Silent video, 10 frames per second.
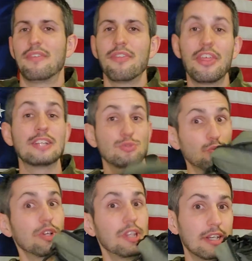that's
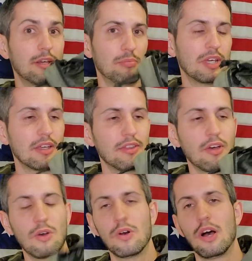really nitpicky
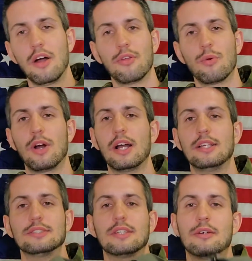though.
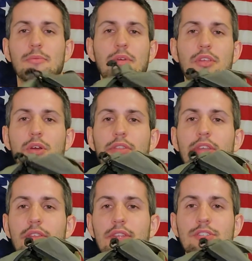Otherwise, I
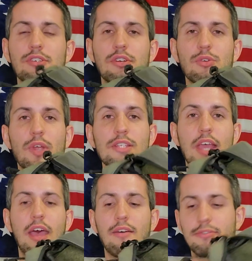think these are great to
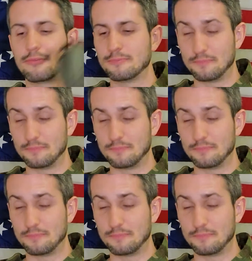have.